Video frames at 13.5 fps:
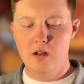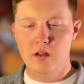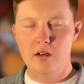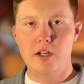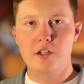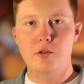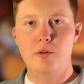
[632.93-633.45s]

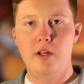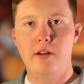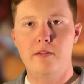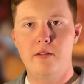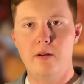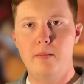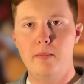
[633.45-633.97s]
Next we have
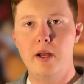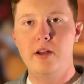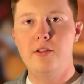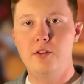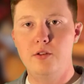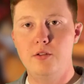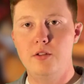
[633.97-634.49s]

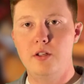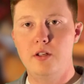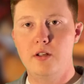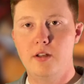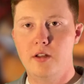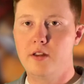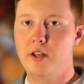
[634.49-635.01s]
Matthew's
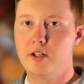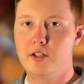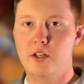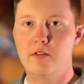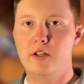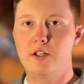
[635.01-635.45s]
Thanksgiving